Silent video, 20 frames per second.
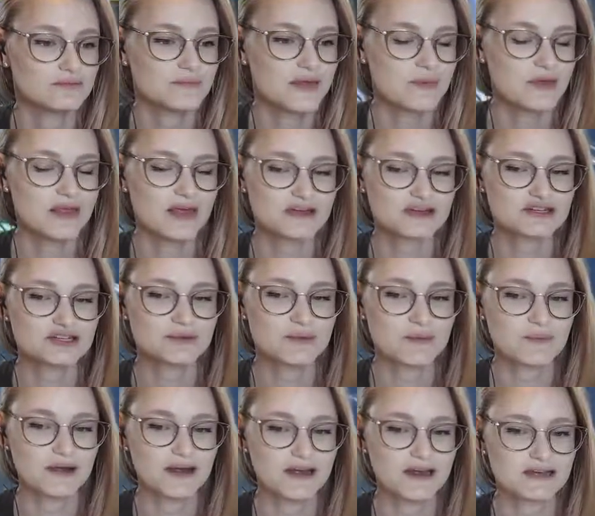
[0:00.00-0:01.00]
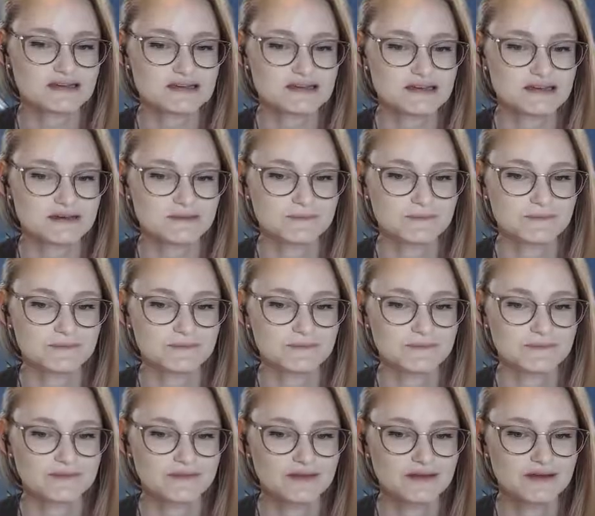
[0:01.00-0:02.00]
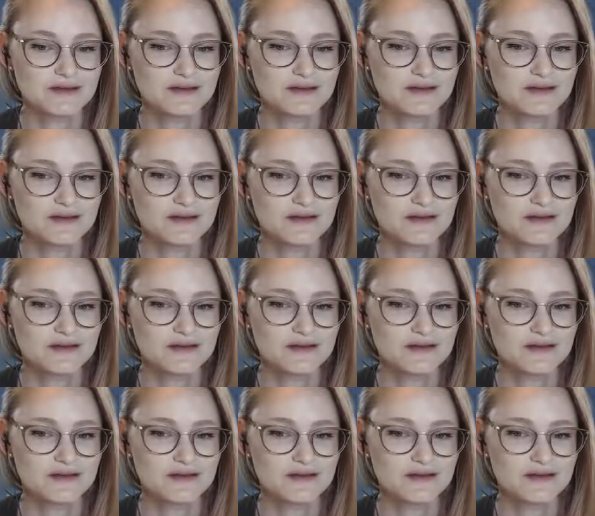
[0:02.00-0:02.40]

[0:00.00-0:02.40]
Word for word: Maybe that should be my next team. Oh